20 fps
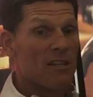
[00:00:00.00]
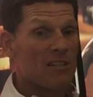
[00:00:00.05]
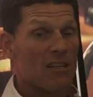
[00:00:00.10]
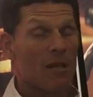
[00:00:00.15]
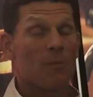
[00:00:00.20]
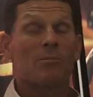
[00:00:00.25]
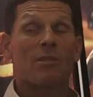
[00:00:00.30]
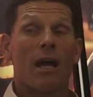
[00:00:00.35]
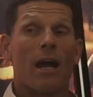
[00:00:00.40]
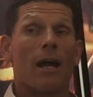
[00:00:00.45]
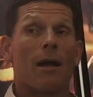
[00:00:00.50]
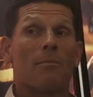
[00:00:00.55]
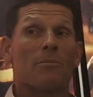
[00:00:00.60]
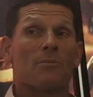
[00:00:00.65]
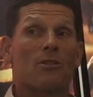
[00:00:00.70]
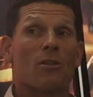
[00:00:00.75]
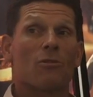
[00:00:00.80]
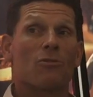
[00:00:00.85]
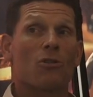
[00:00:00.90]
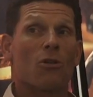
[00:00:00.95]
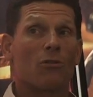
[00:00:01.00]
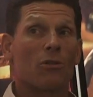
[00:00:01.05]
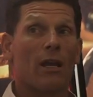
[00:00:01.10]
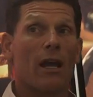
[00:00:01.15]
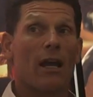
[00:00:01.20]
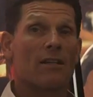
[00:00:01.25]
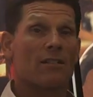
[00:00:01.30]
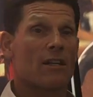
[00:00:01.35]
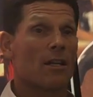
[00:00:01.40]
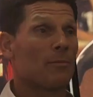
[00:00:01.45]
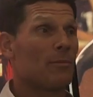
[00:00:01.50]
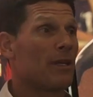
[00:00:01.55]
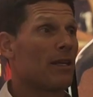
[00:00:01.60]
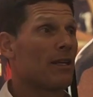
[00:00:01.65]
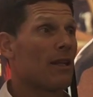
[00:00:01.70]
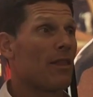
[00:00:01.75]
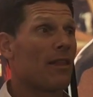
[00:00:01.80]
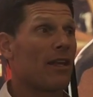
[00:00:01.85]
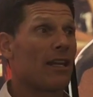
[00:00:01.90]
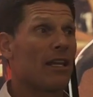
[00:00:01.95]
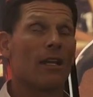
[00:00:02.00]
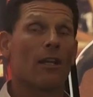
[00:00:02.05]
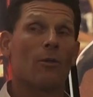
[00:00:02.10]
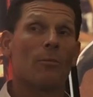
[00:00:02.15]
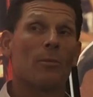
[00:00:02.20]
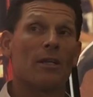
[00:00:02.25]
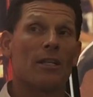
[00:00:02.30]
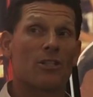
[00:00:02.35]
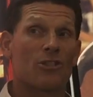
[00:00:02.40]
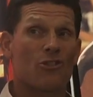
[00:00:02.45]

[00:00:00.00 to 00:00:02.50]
sometimes those older guys come in and they get a little bit